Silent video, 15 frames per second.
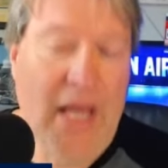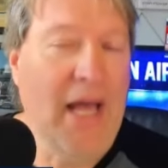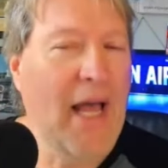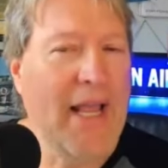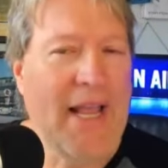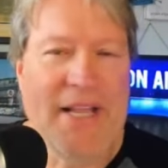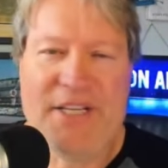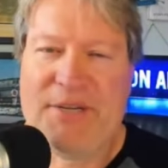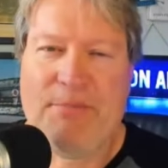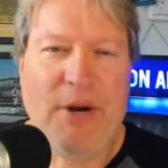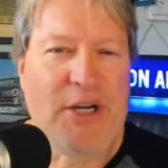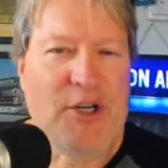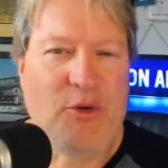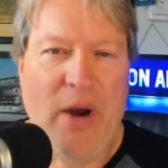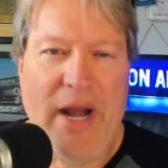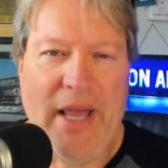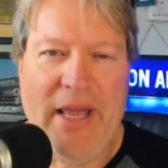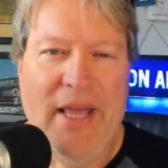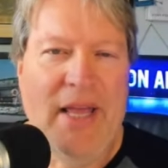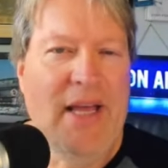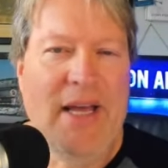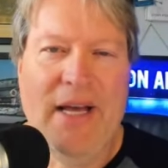Again, spring training,
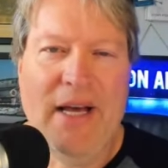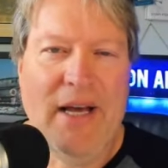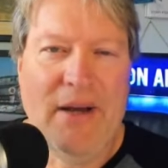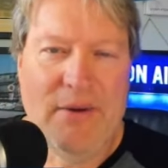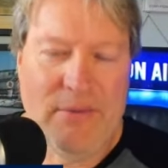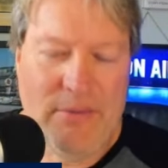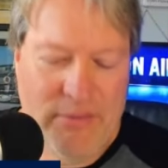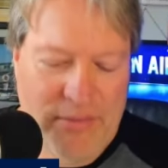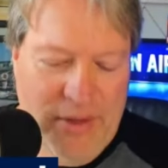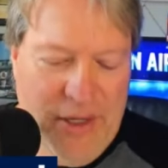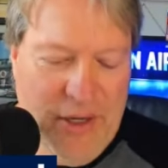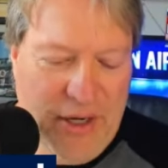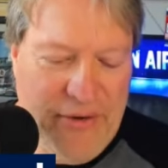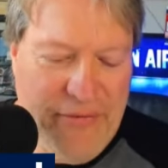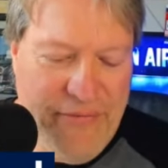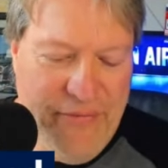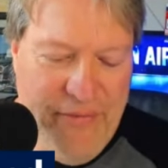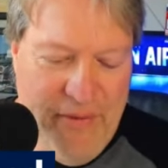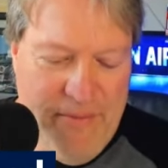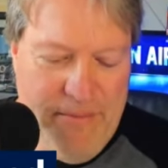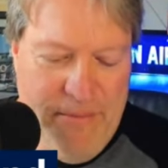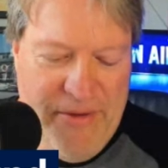you're going to
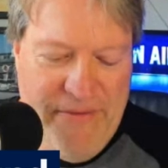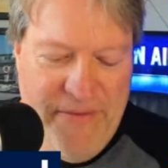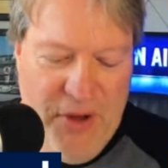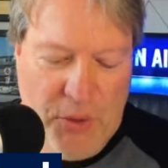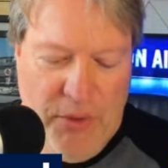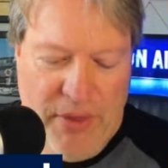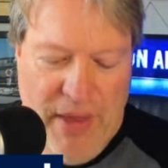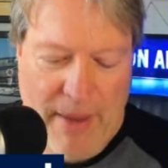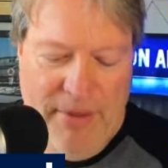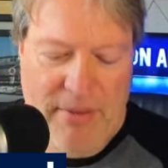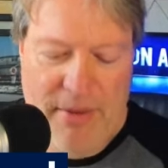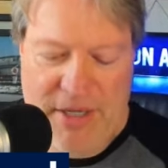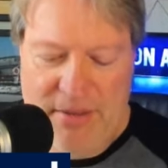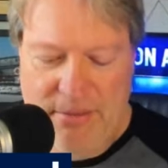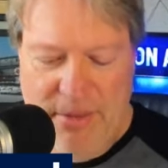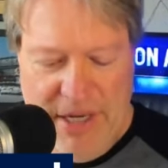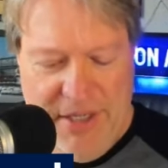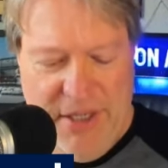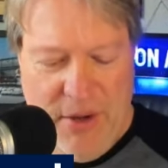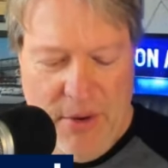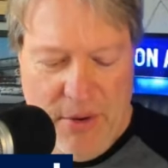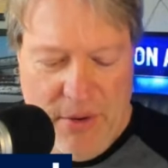be filled with optimism, but he's
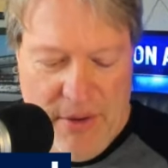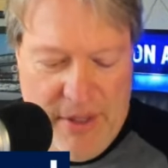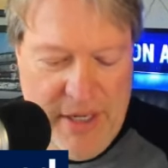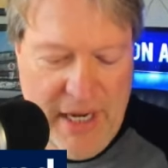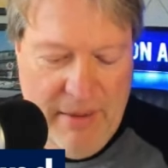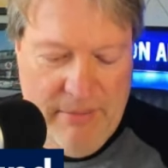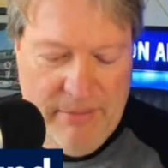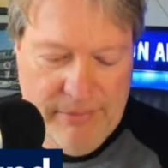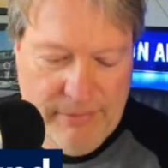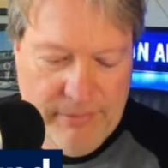the owner of the team.